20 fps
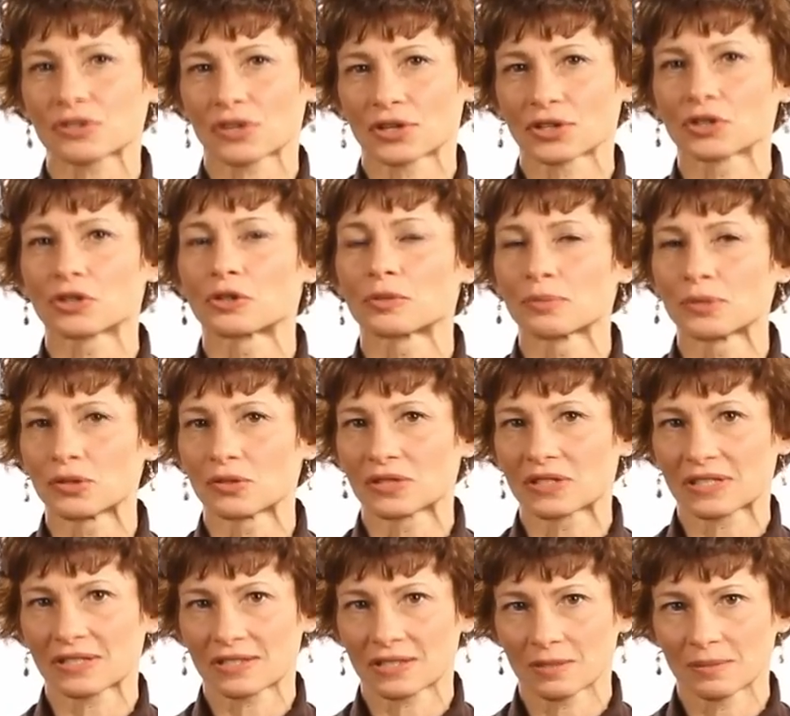strong your immune
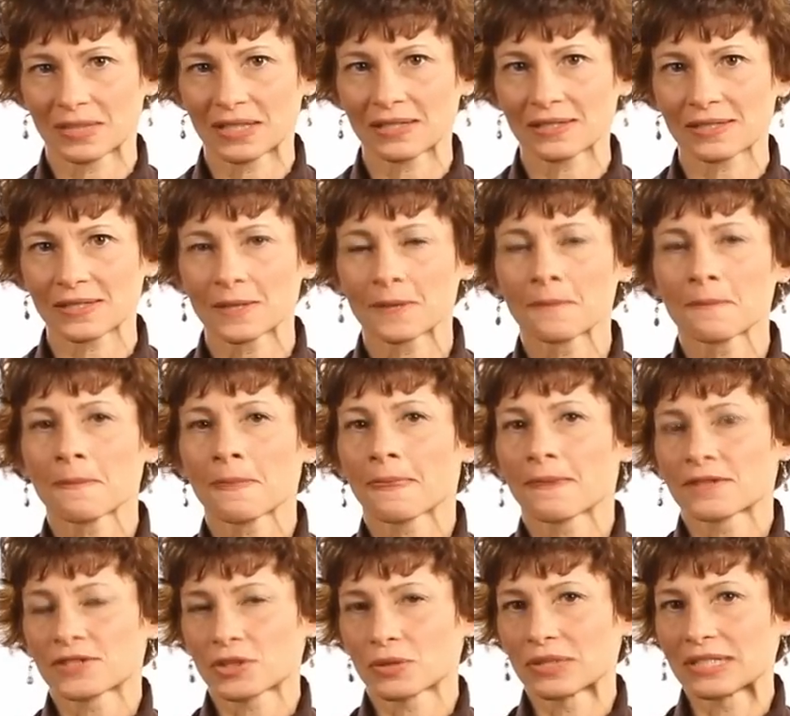system is.
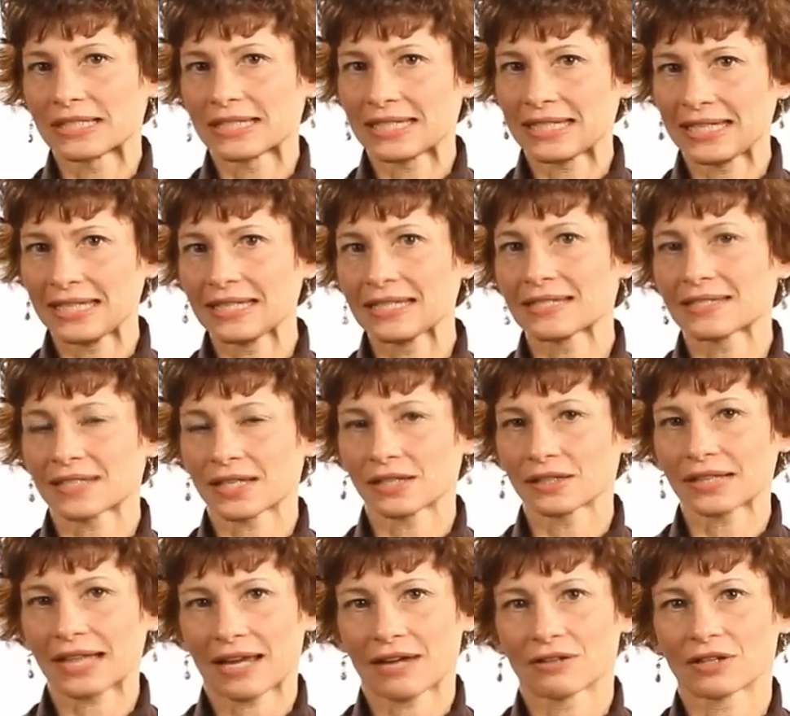So a T
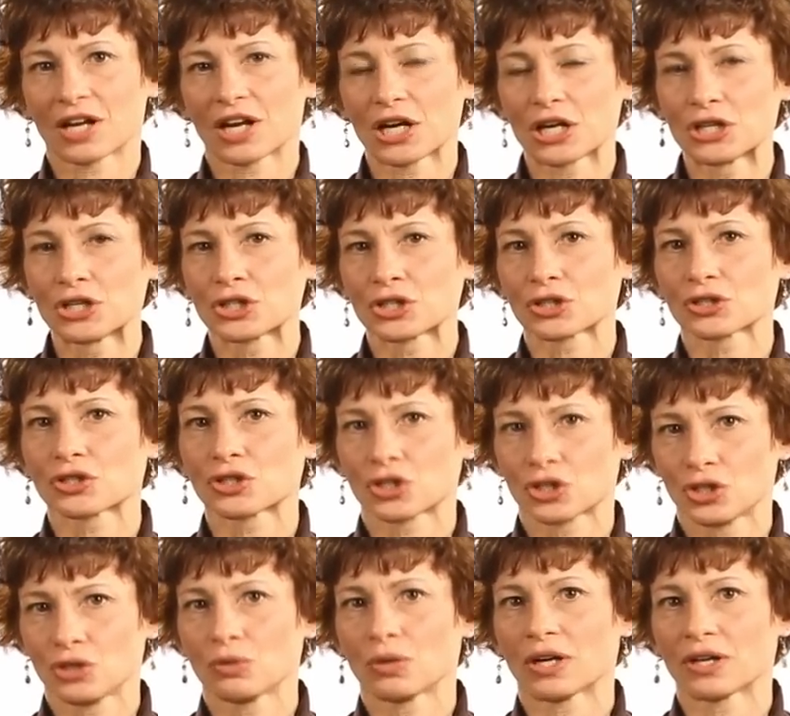cell count under
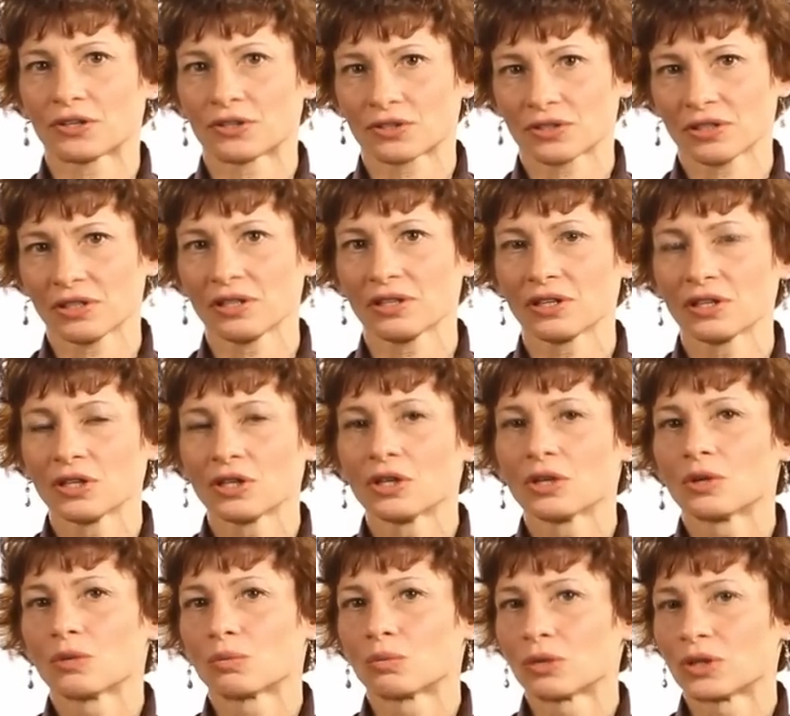200
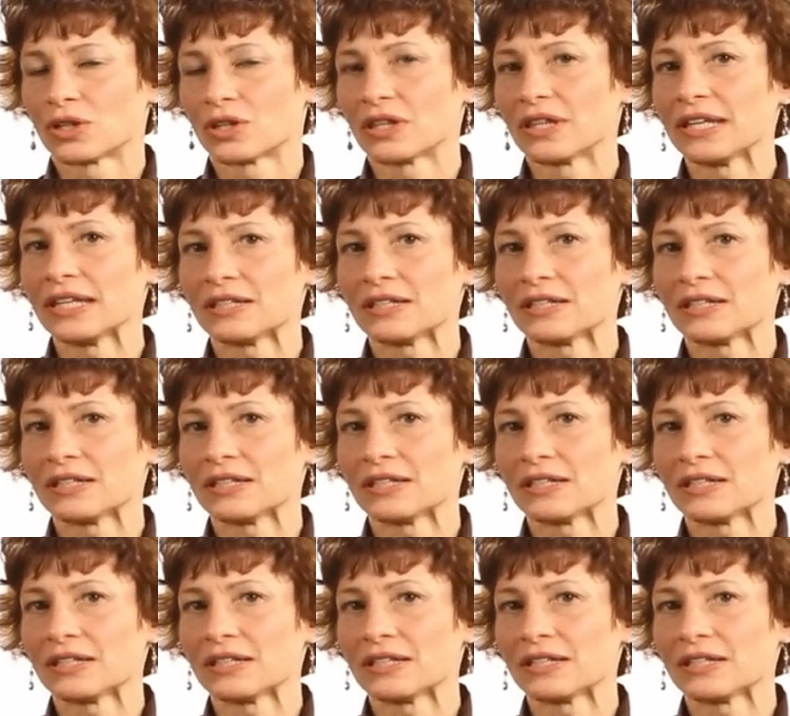would